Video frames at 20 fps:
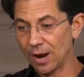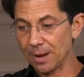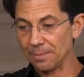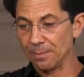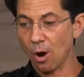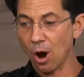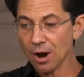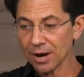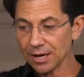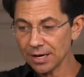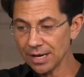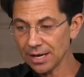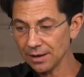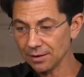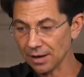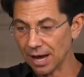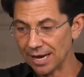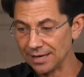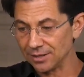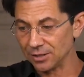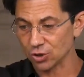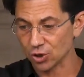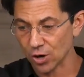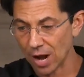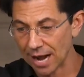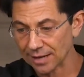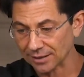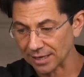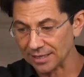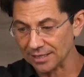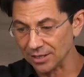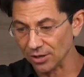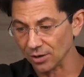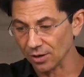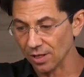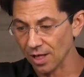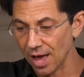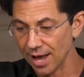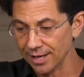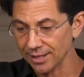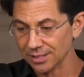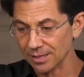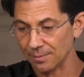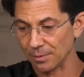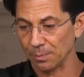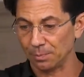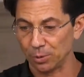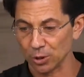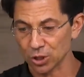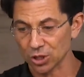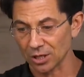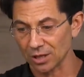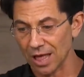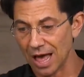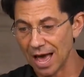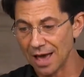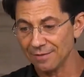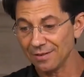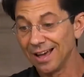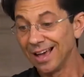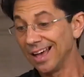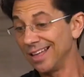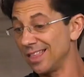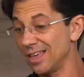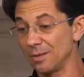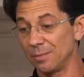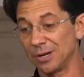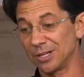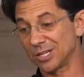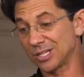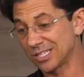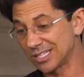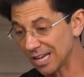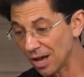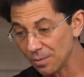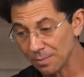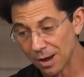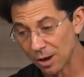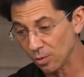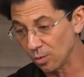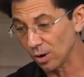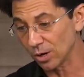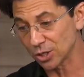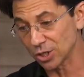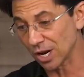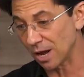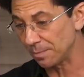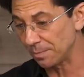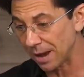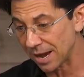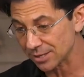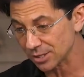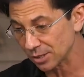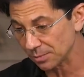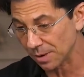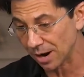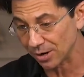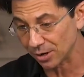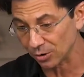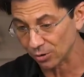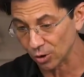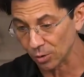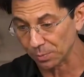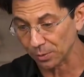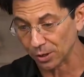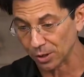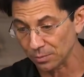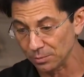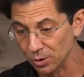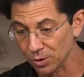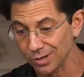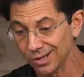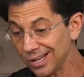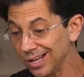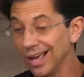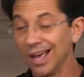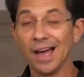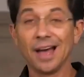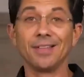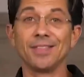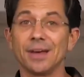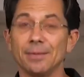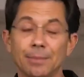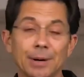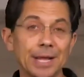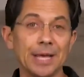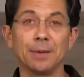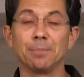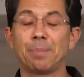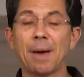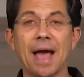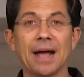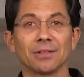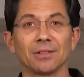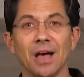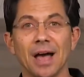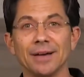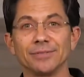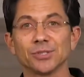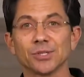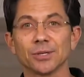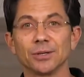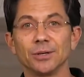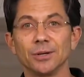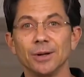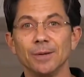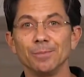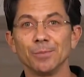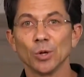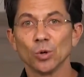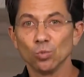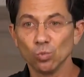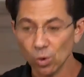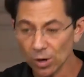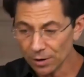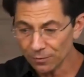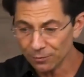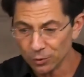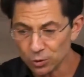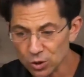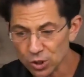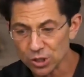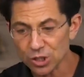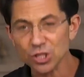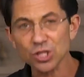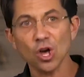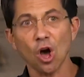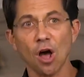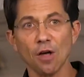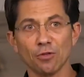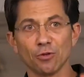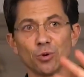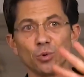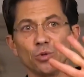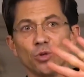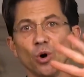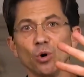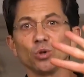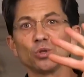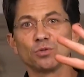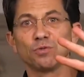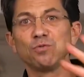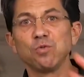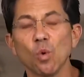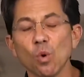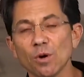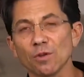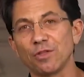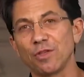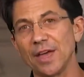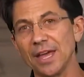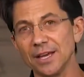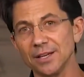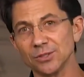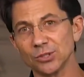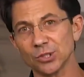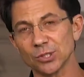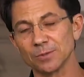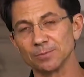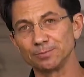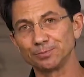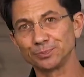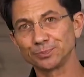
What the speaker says: marketing, I attract ideal clients, I'm going to push it live, and then I'm going to sell my workshop, mastermind, or group or community, and then I'm going to impact lives. What if you just thought through those 4 things